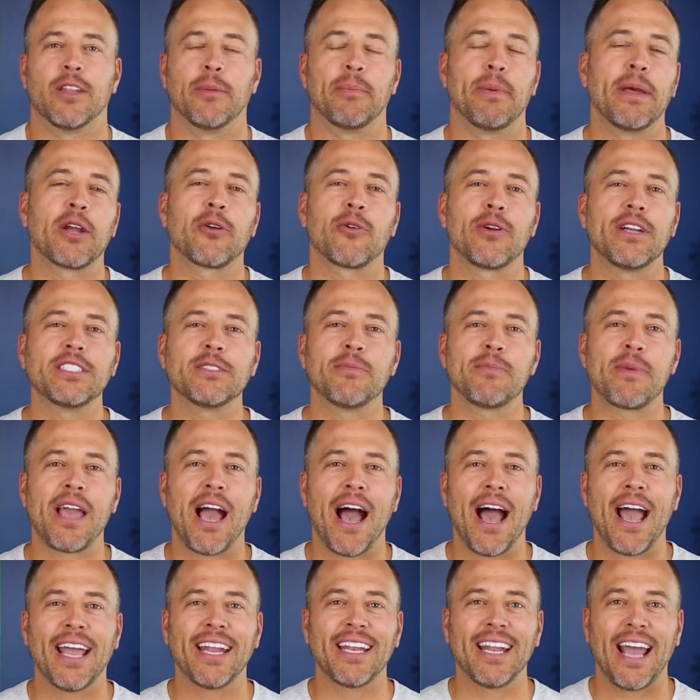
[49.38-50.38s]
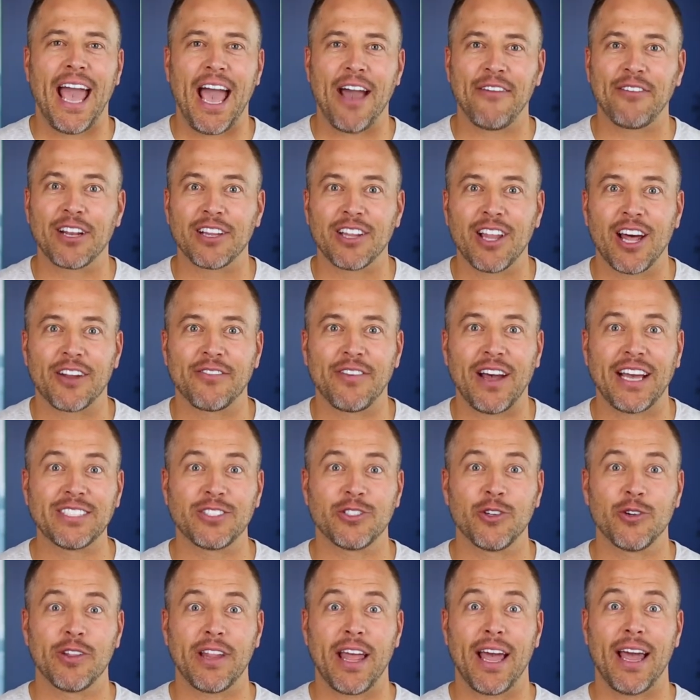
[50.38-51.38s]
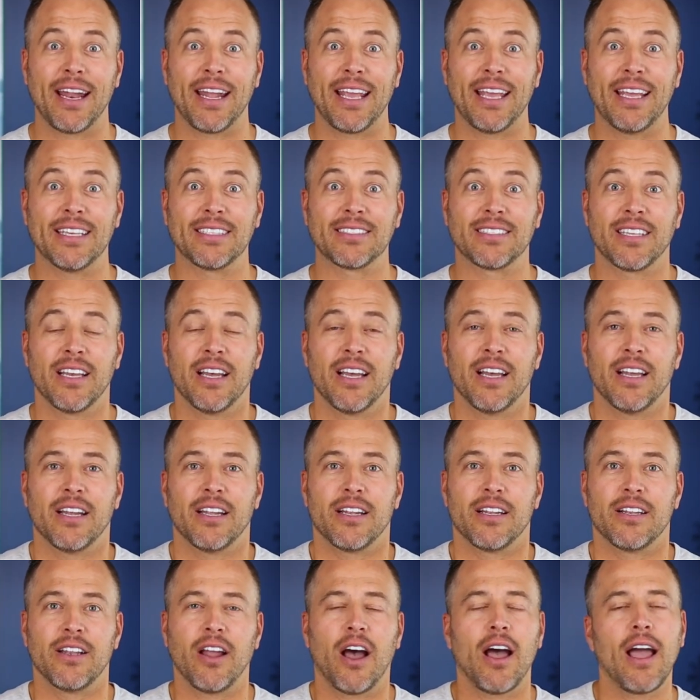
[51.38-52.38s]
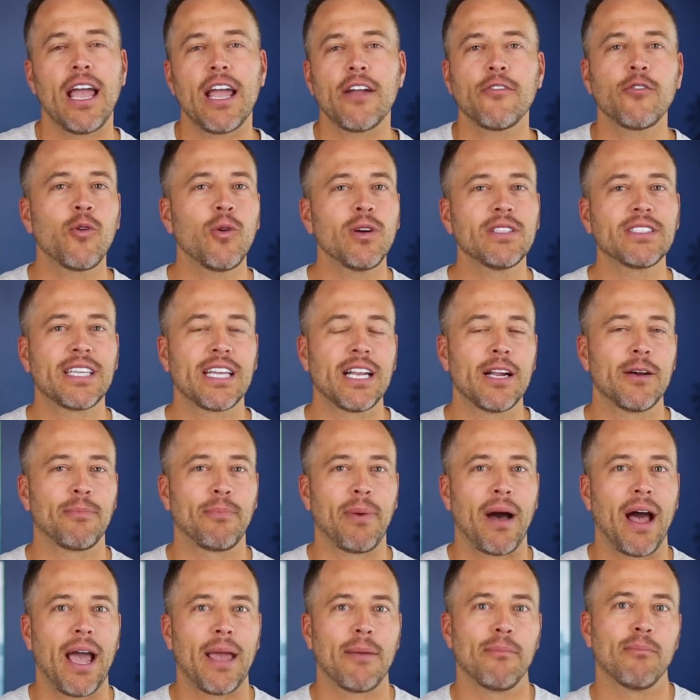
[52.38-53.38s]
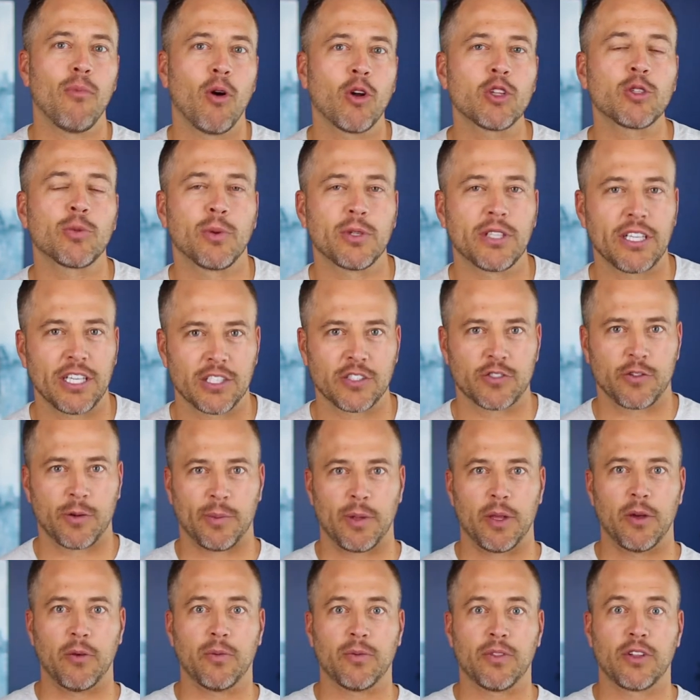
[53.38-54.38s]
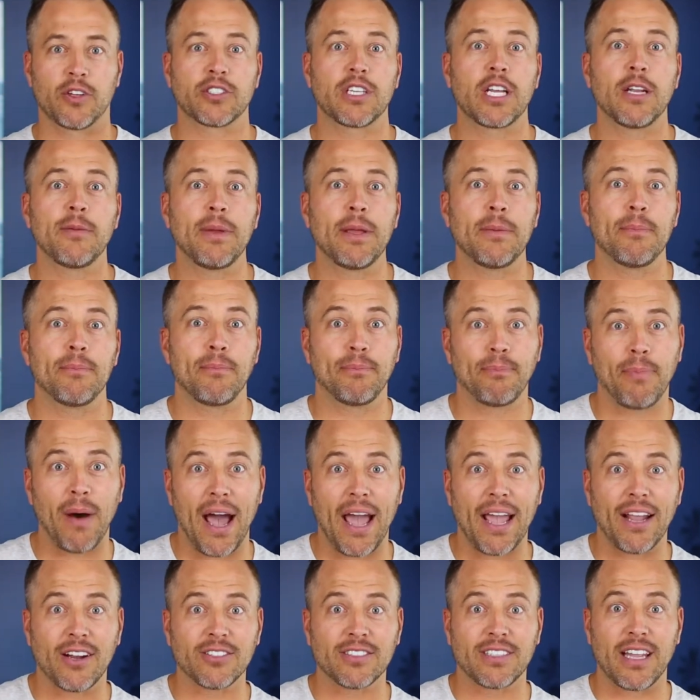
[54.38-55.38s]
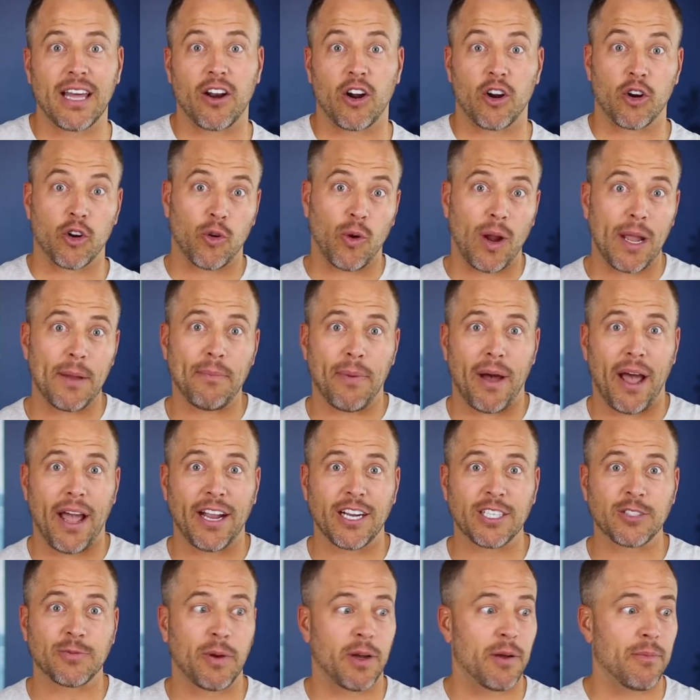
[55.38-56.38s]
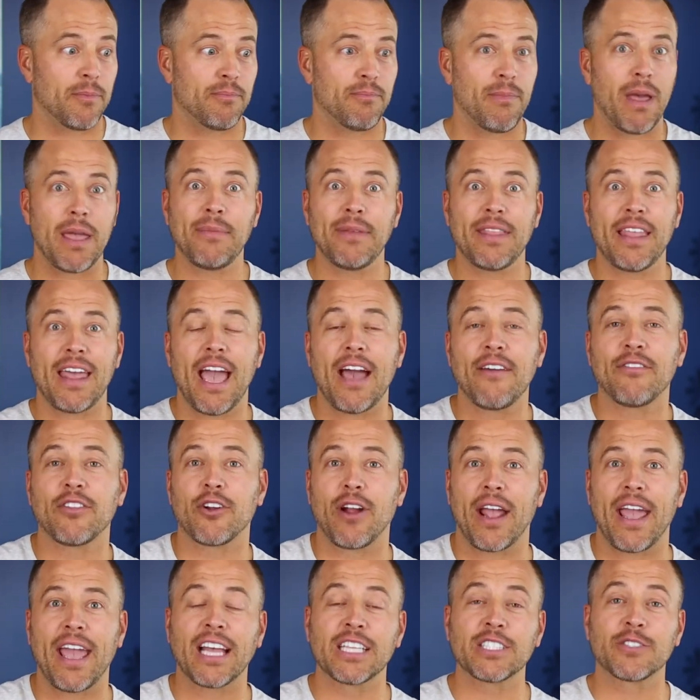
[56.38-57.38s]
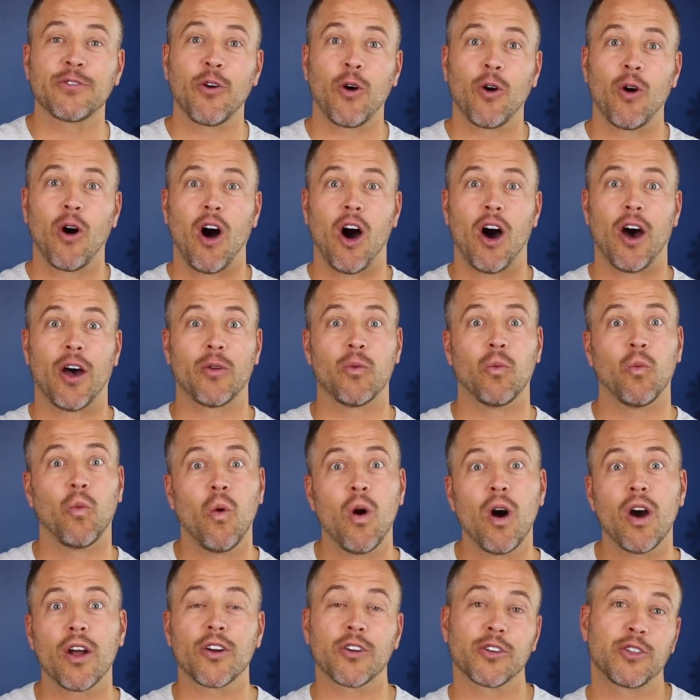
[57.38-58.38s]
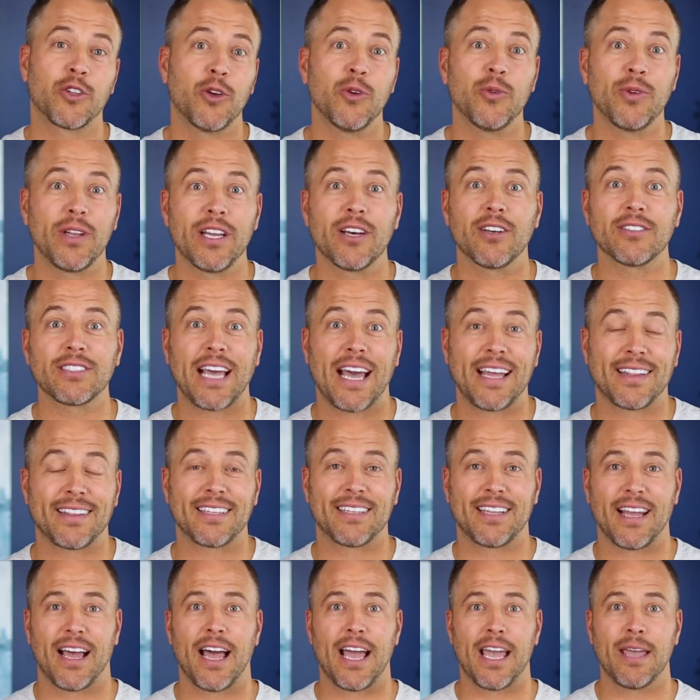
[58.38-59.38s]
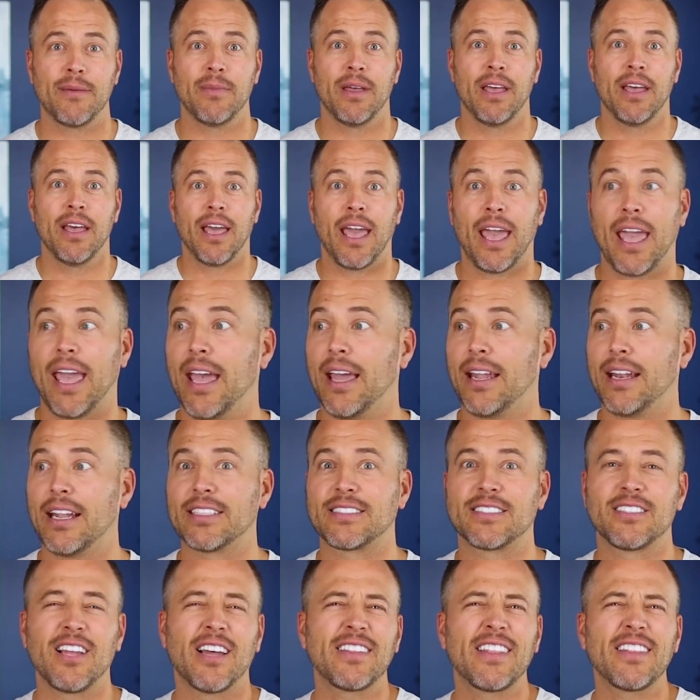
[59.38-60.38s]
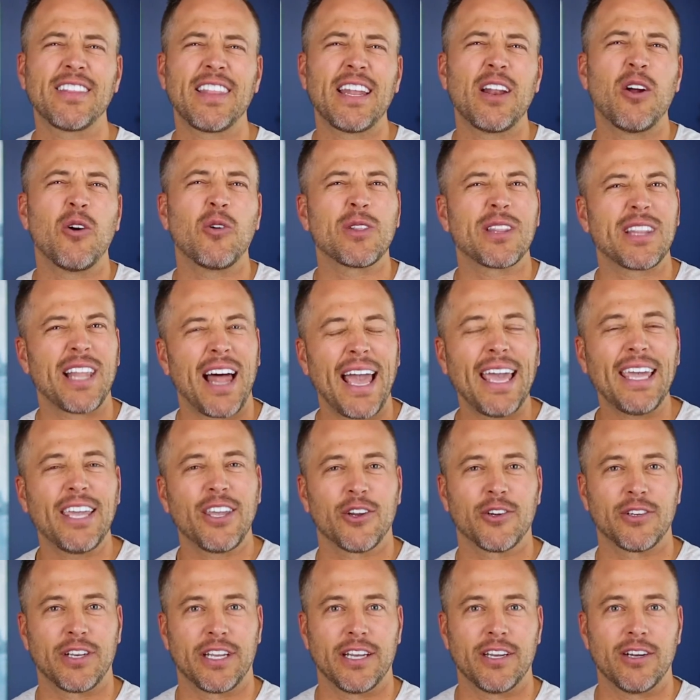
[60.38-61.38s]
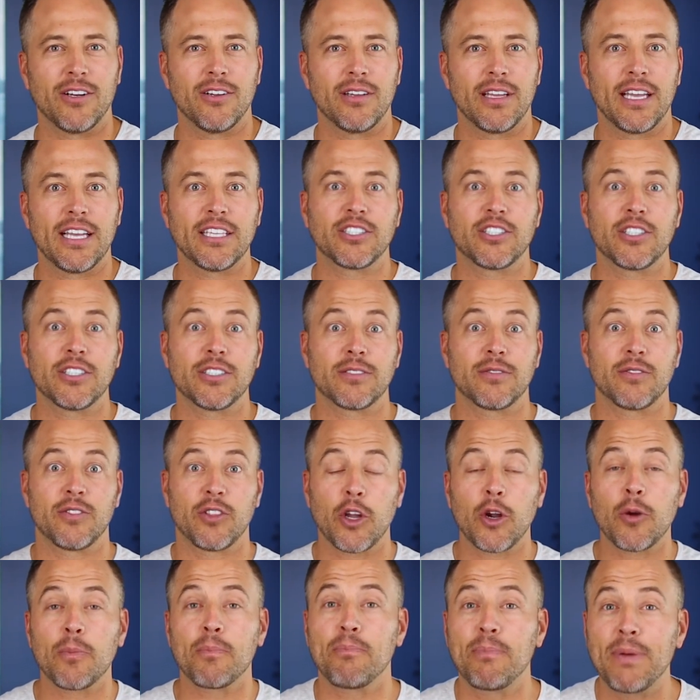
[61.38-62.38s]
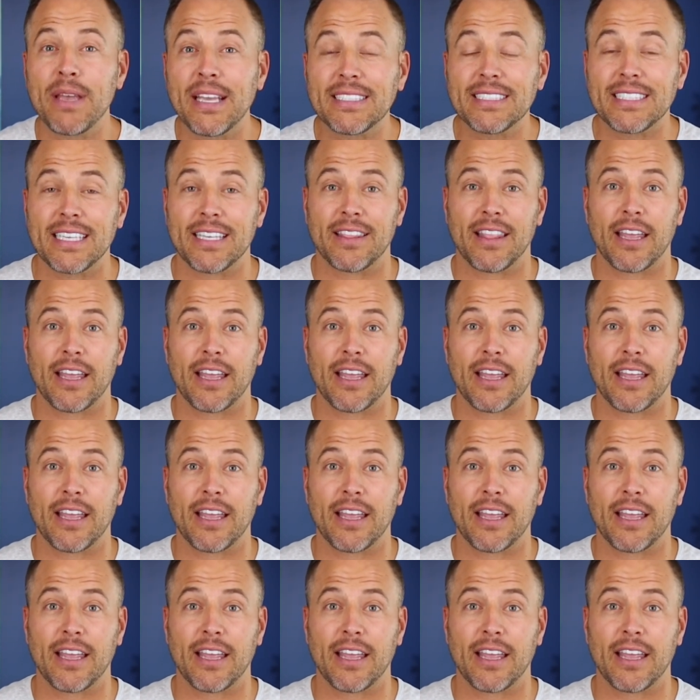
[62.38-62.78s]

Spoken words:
The big reason behind having a lot of eyes doing that is not everyone's going to buy multiple deals from you. There's going to be buyers that are great buyers, but maybe they have their hands full on 1 or 2 deals at the time. And it's not that they don't like your deal. It's just they're busy.